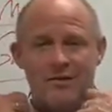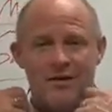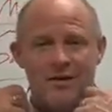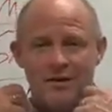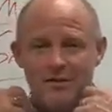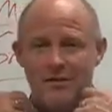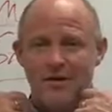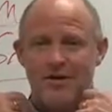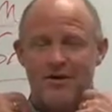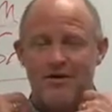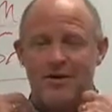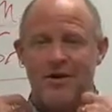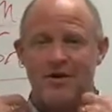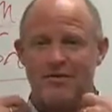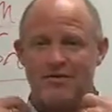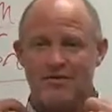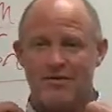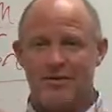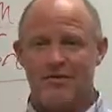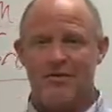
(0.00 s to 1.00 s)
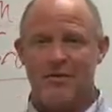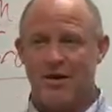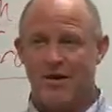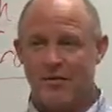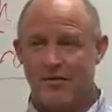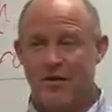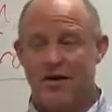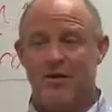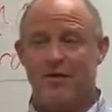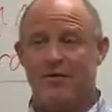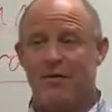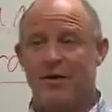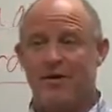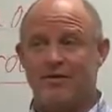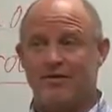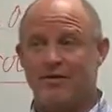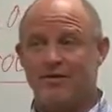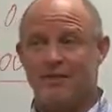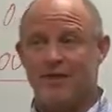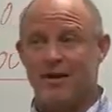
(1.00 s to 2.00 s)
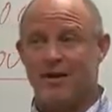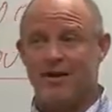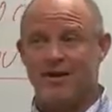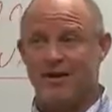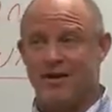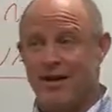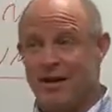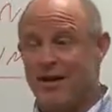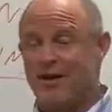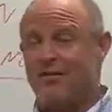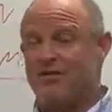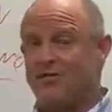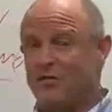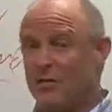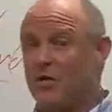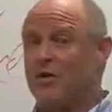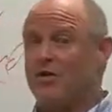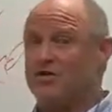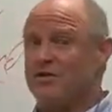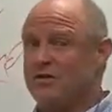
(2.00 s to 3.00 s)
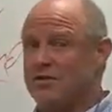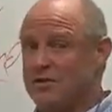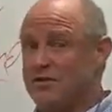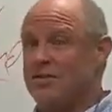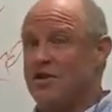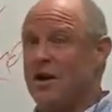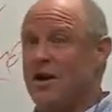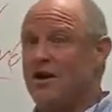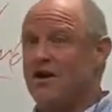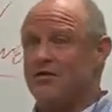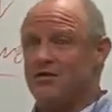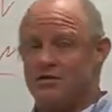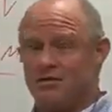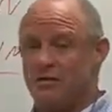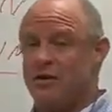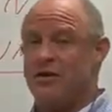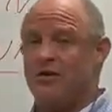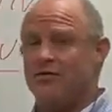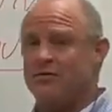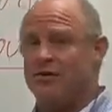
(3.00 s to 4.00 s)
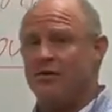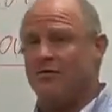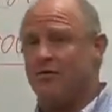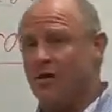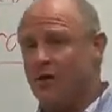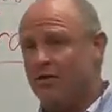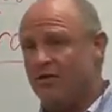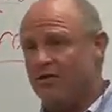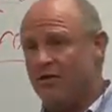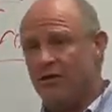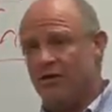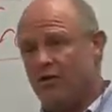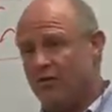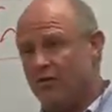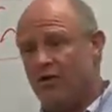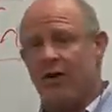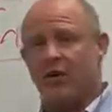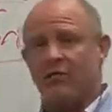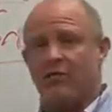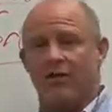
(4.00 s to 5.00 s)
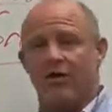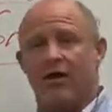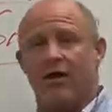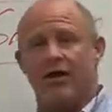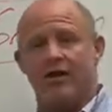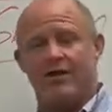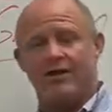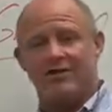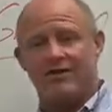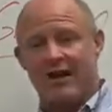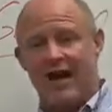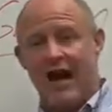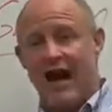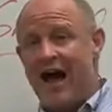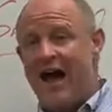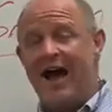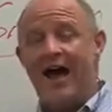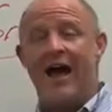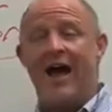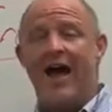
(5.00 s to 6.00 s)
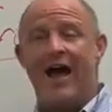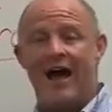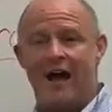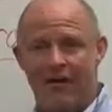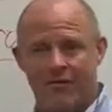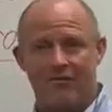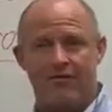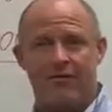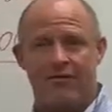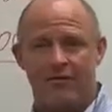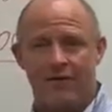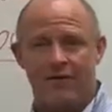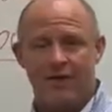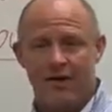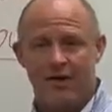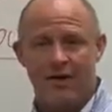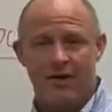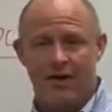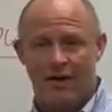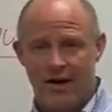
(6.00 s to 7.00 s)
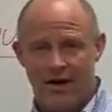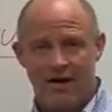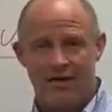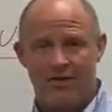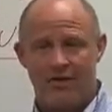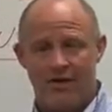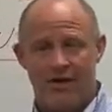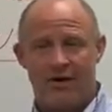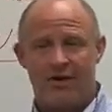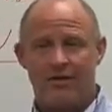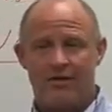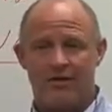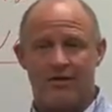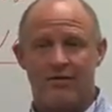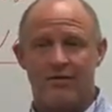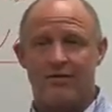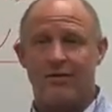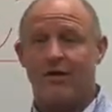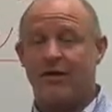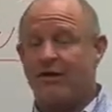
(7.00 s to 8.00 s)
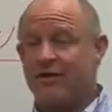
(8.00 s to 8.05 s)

We went and talked to somebody. By the way, somebody that needs, wants, desires, dreams of all the incredible knowledge I have and I hold on to.